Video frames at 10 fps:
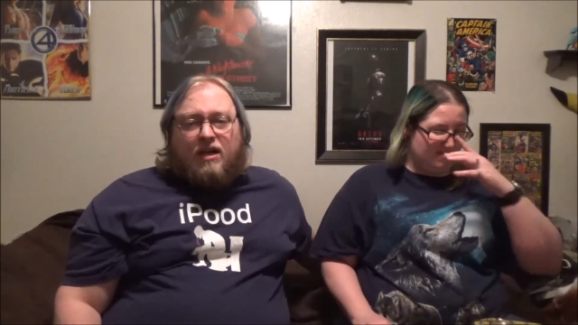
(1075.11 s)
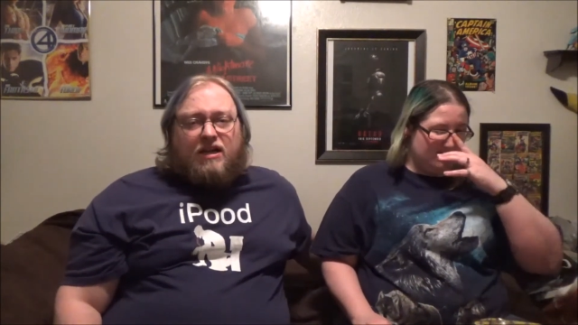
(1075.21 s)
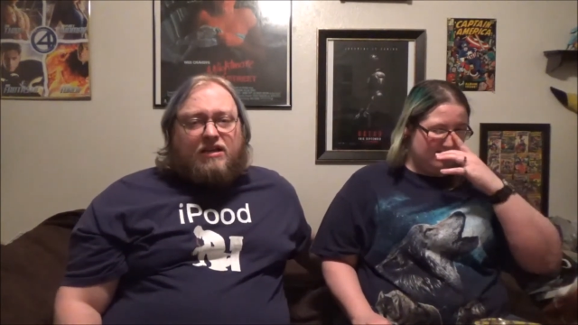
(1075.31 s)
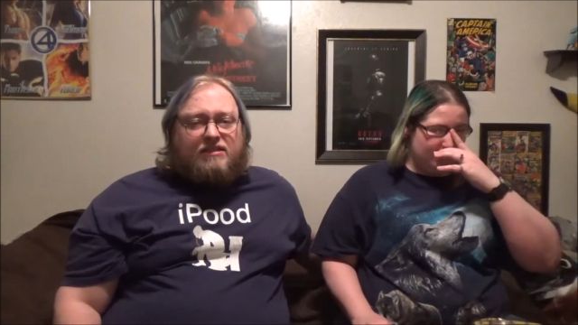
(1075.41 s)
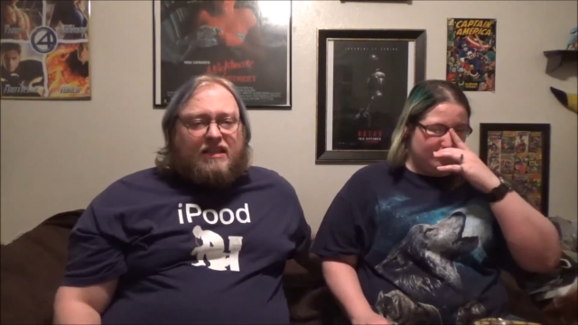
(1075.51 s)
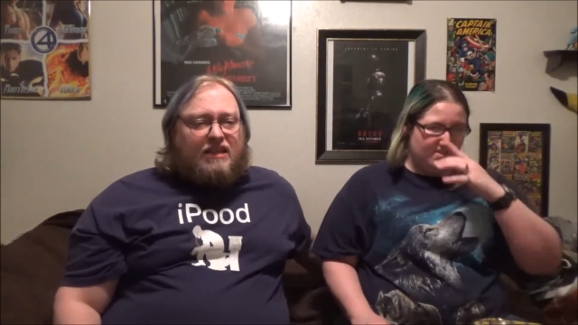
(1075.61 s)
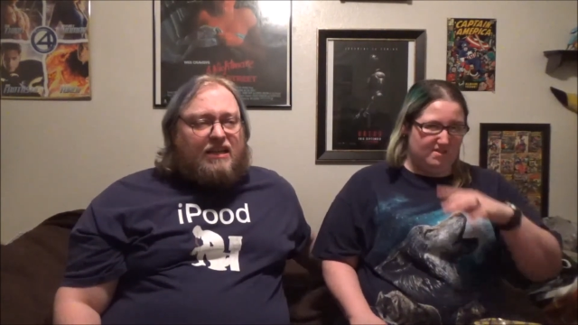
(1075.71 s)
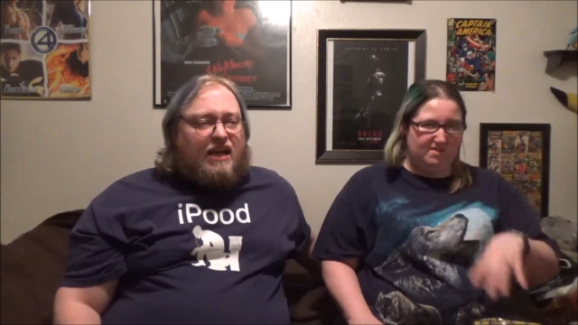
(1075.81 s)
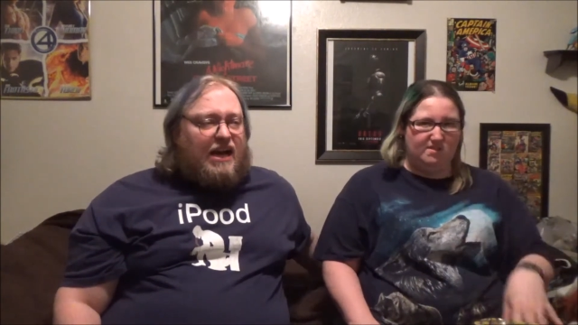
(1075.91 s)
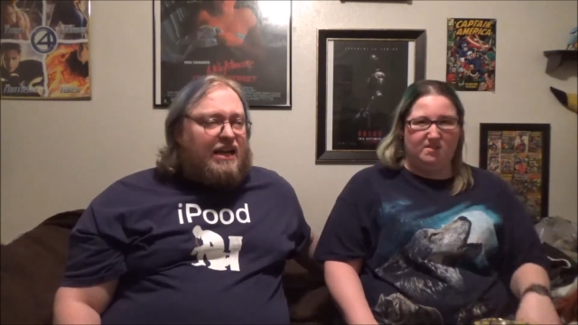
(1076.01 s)
Speaker 1: because
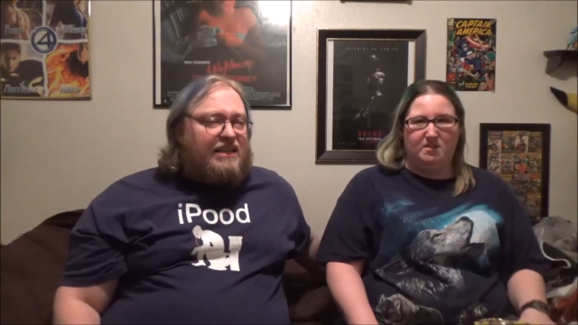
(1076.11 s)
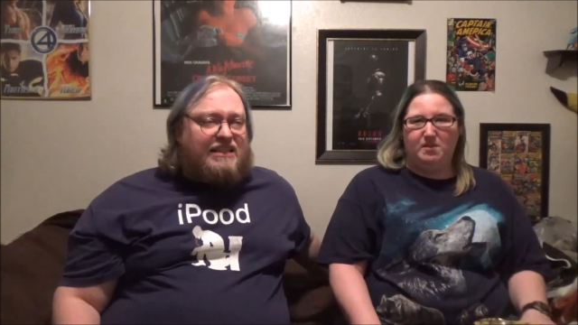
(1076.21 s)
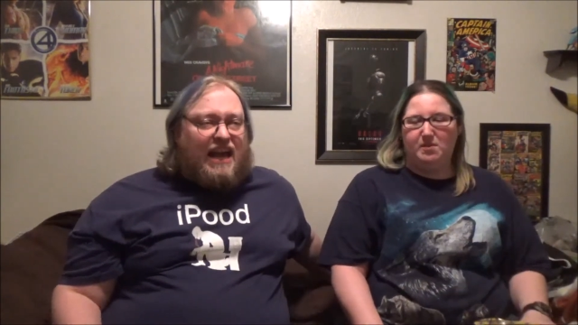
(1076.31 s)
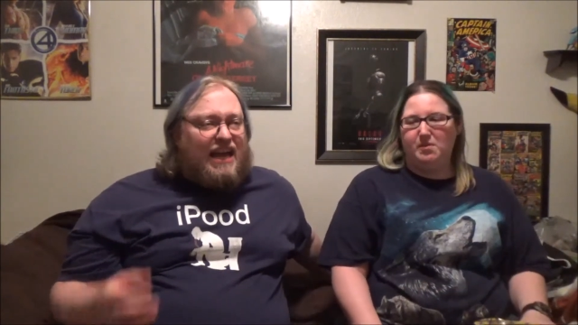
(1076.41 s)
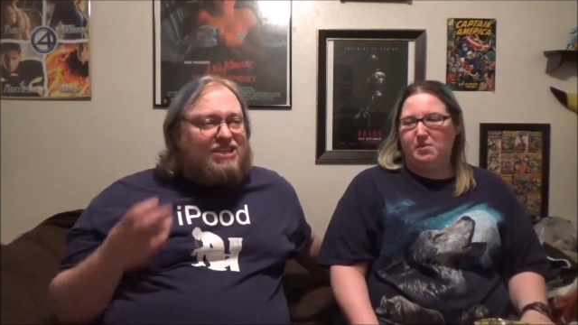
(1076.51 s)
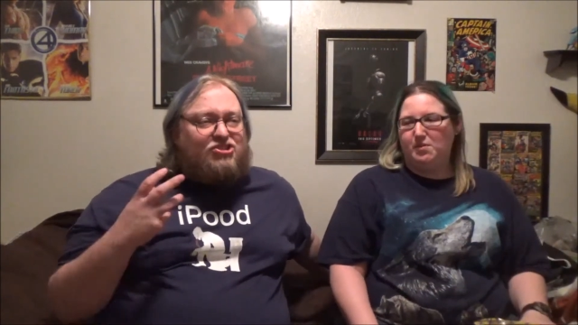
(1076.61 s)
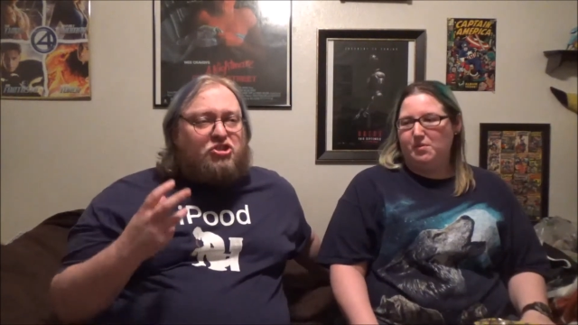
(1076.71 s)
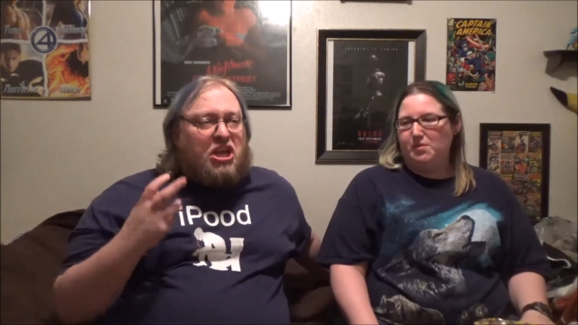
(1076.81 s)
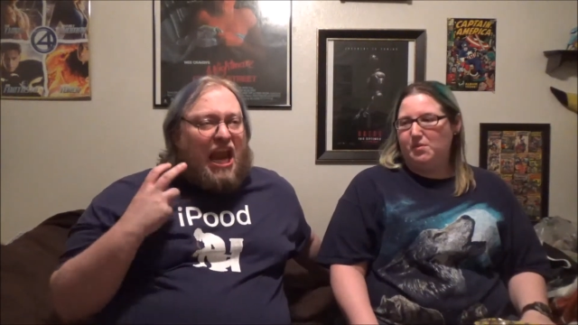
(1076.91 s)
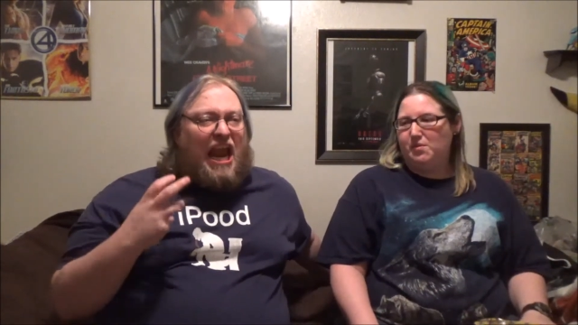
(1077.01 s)
I I
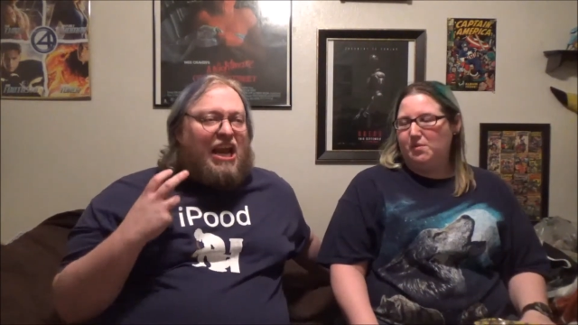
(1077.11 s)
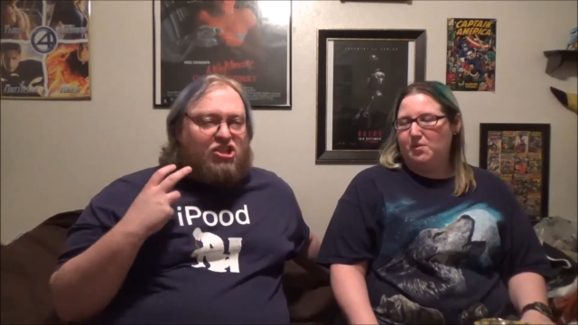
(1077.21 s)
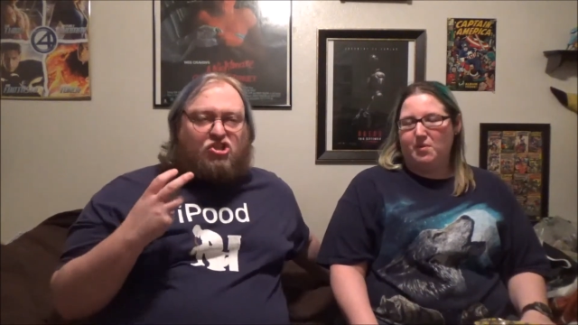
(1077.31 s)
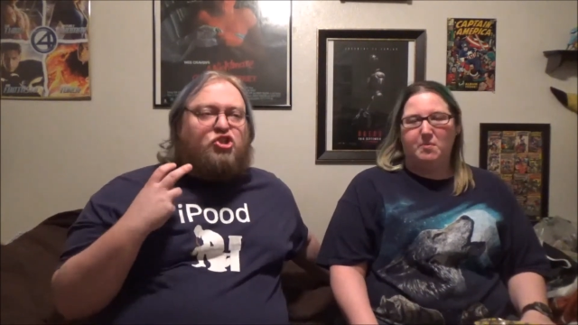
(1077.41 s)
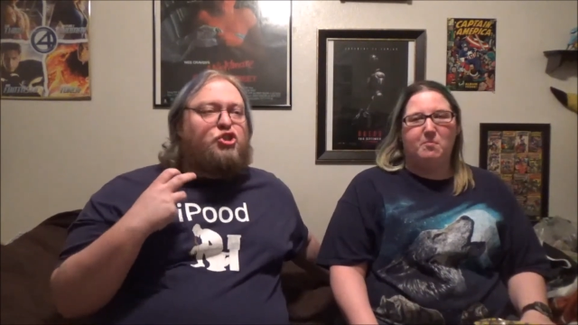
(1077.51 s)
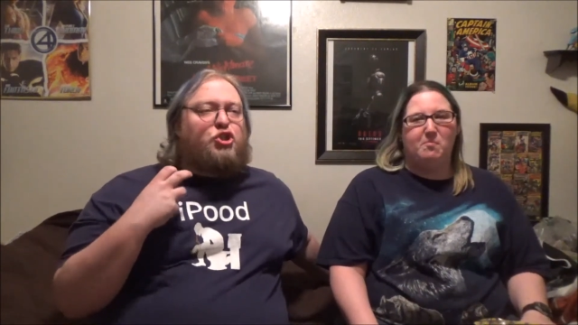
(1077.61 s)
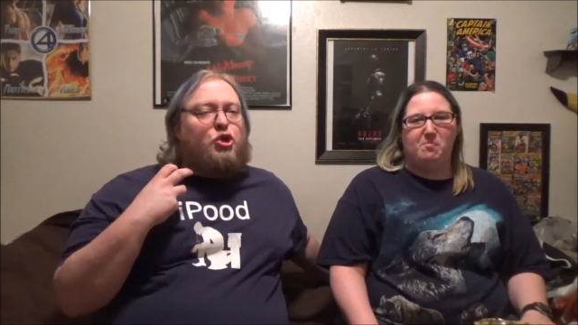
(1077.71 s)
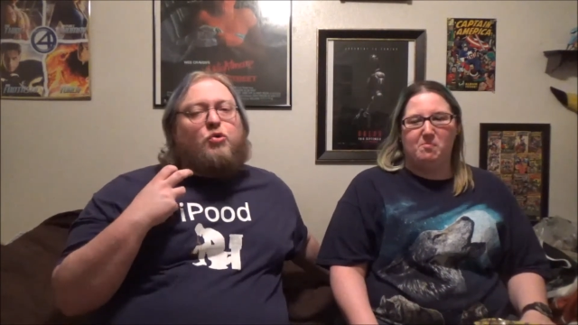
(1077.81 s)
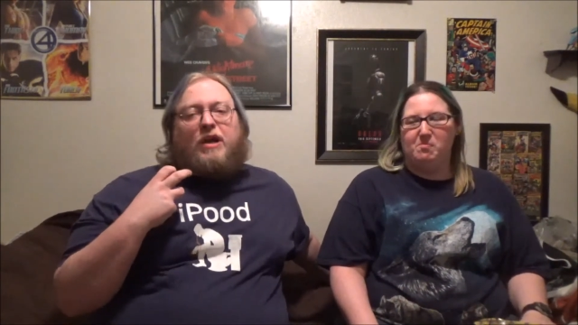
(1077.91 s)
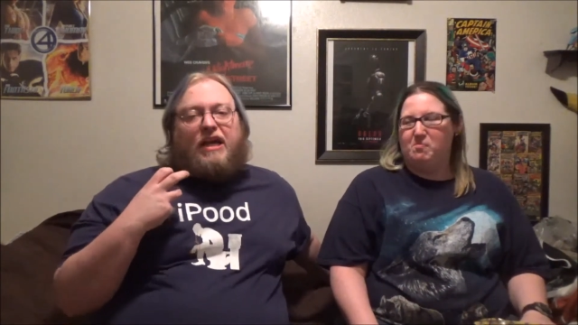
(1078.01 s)
just can't
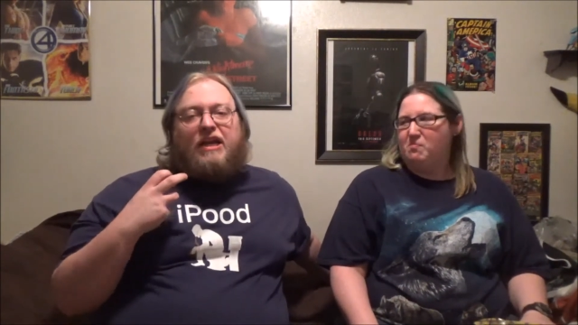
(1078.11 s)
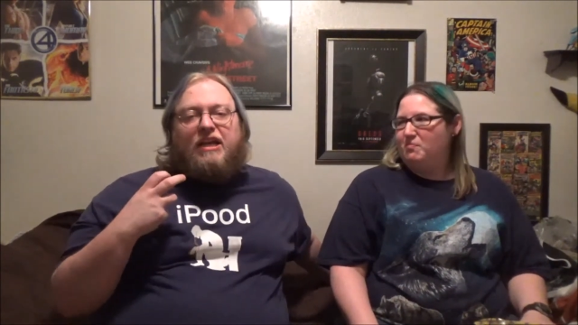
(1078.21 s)
chew it.